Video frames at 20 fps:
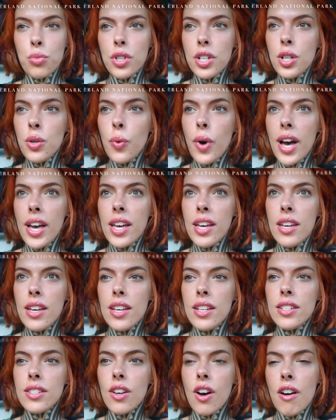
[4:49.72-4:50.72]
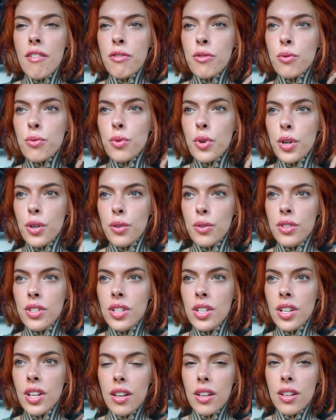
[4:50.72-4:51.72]
pretty quiet. It's off the road.
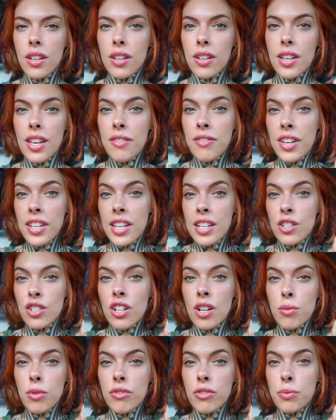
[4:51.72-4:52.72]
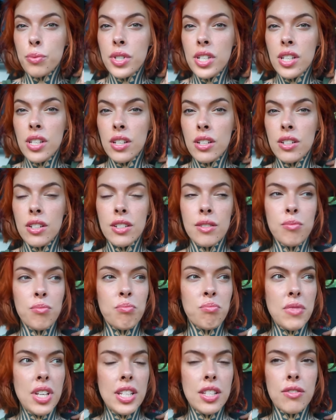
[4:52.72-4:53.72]
If I get in trouble for being here,
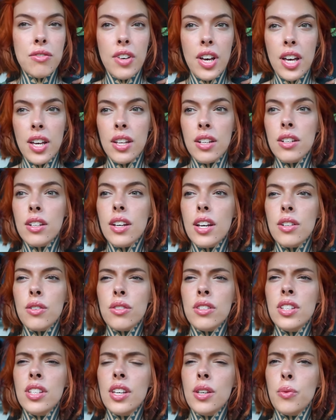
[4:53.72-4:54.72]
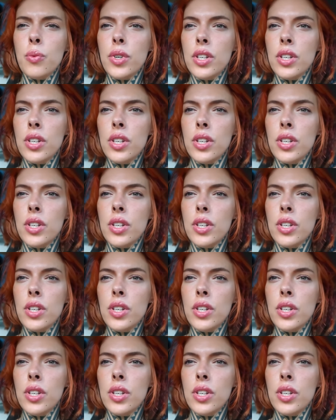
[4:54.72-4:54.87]
it's fine. I don't think I